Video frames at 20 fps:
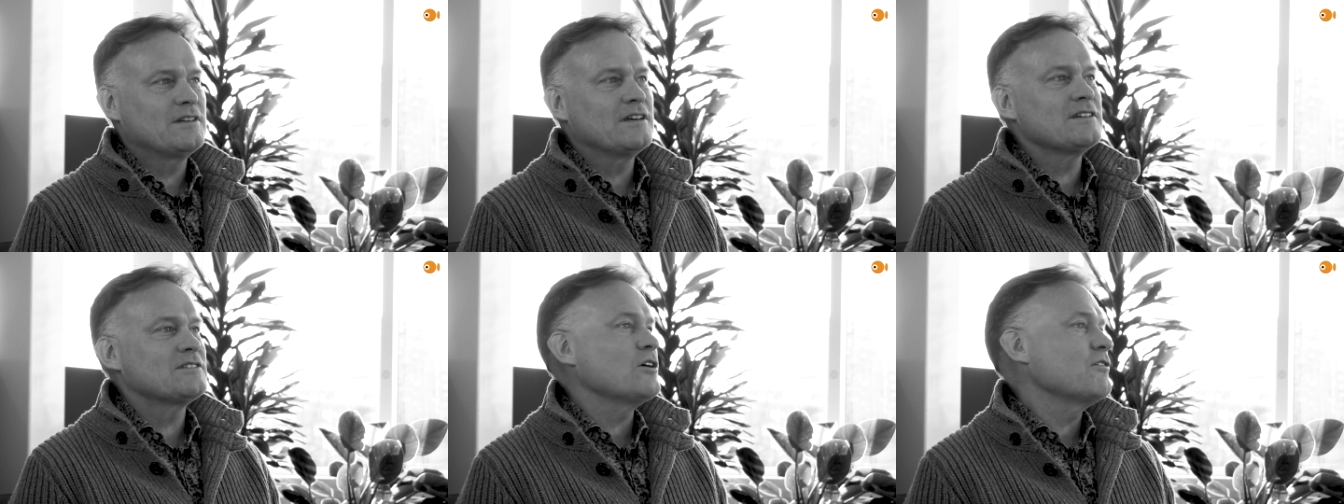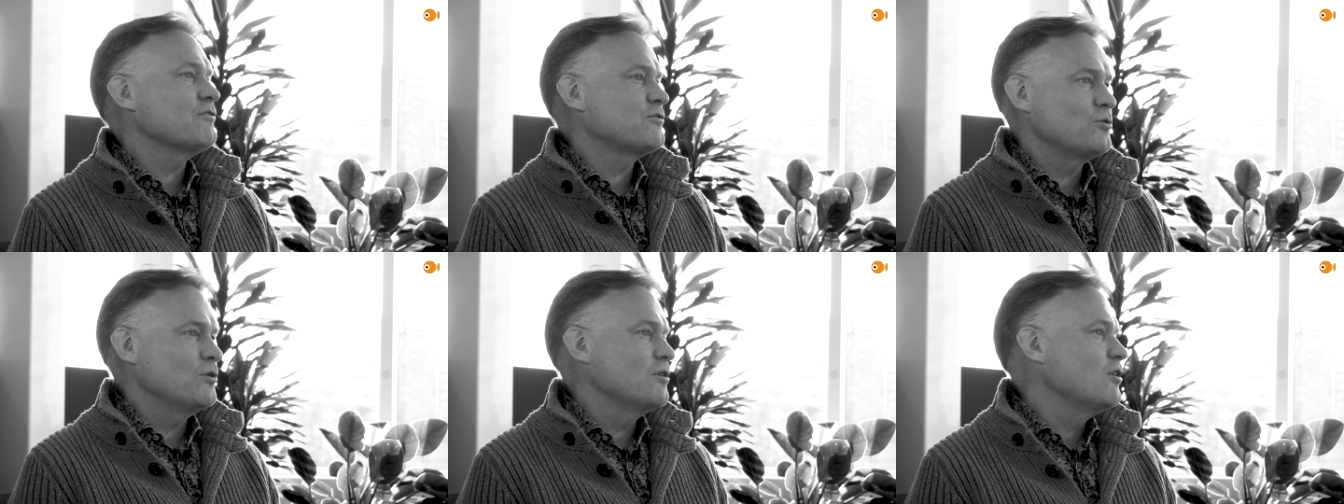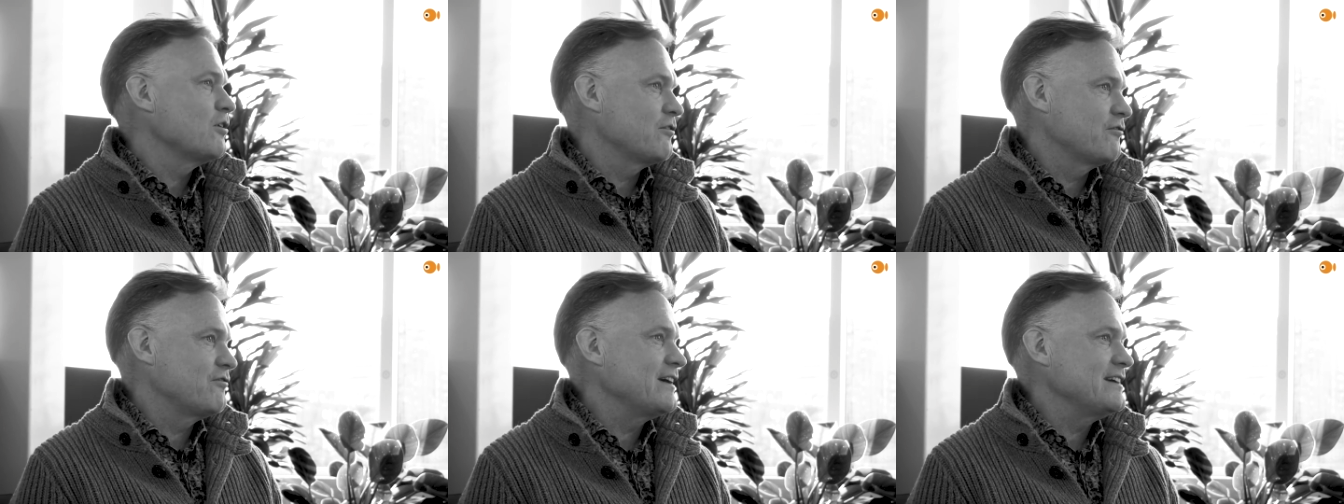it's gone through a
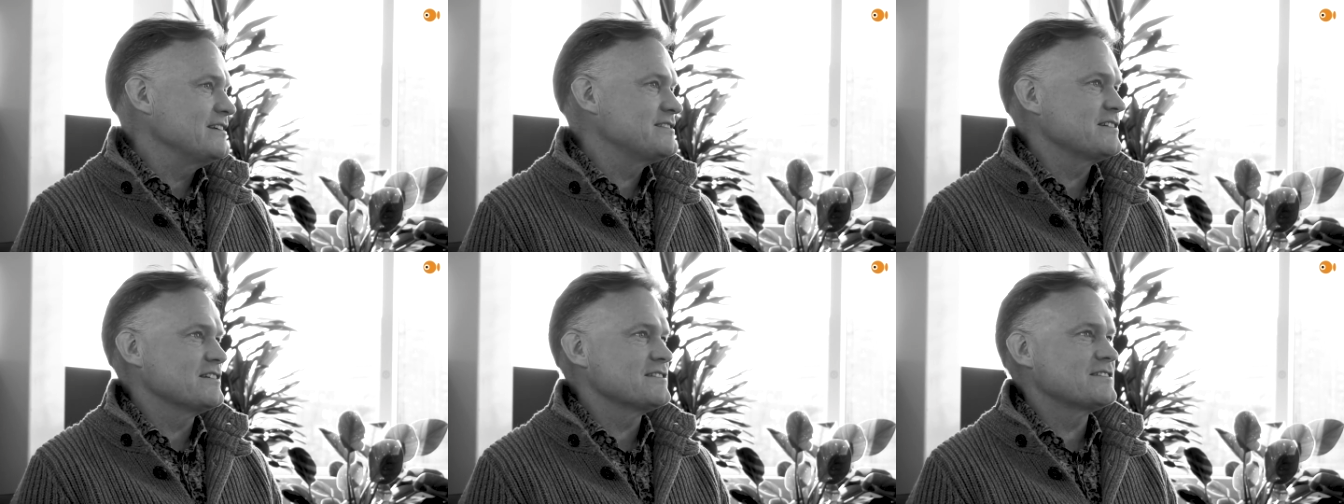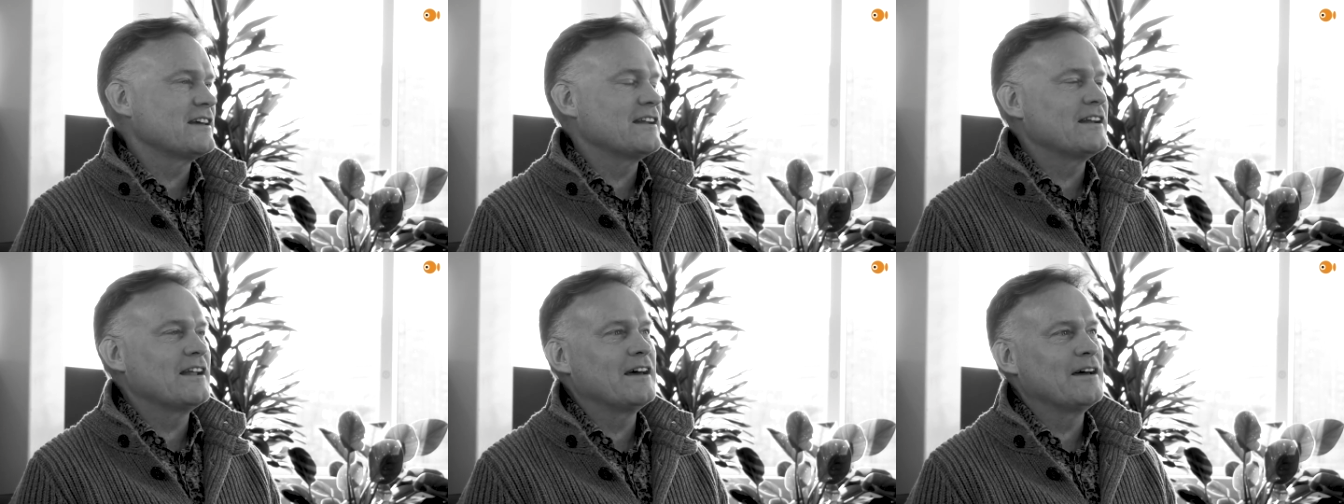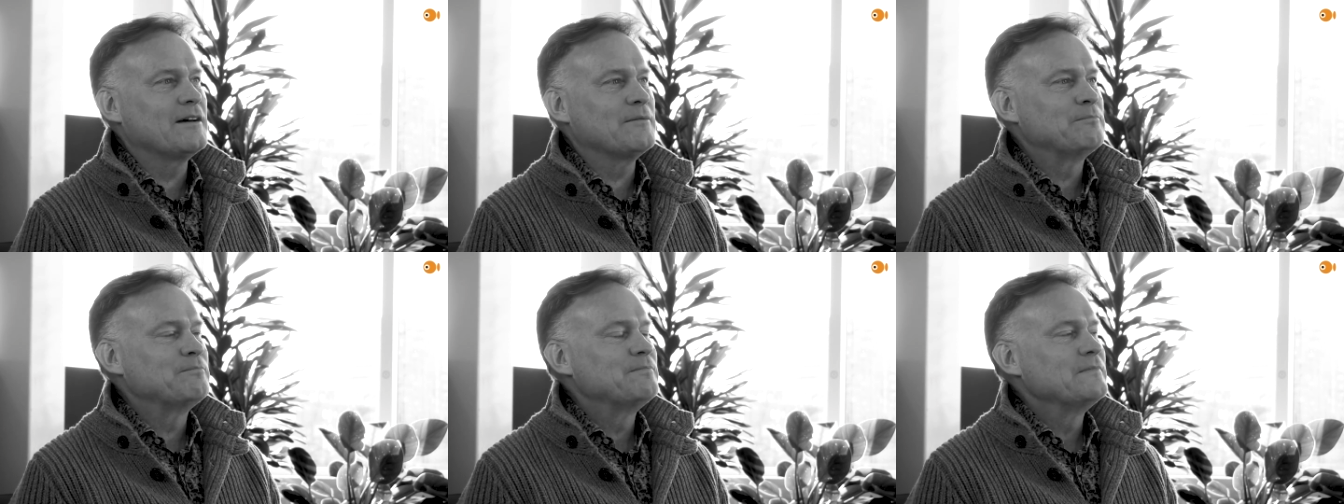lot of phases. And
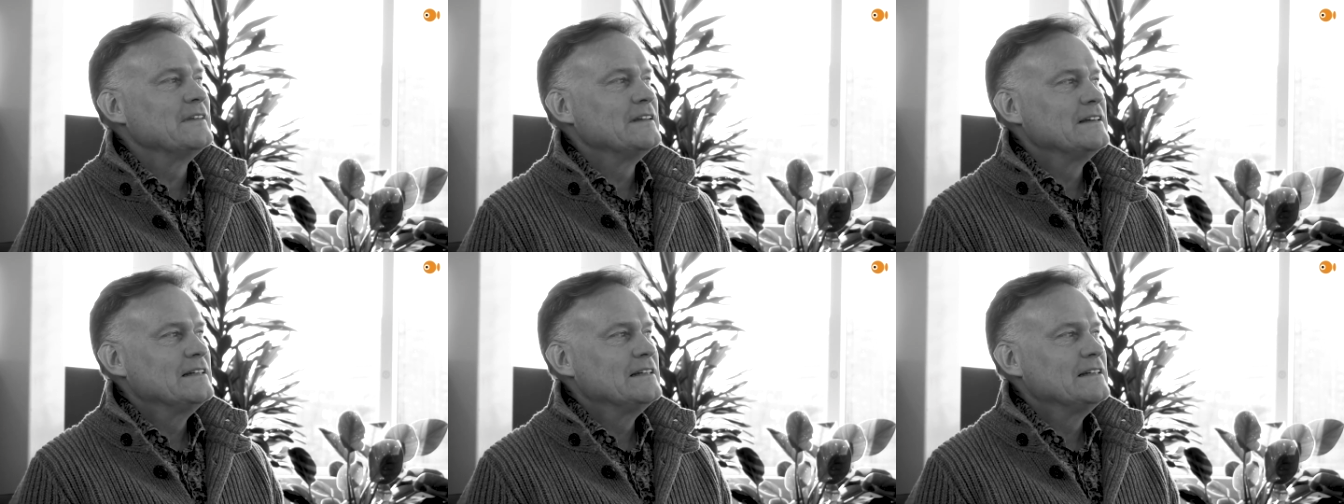um,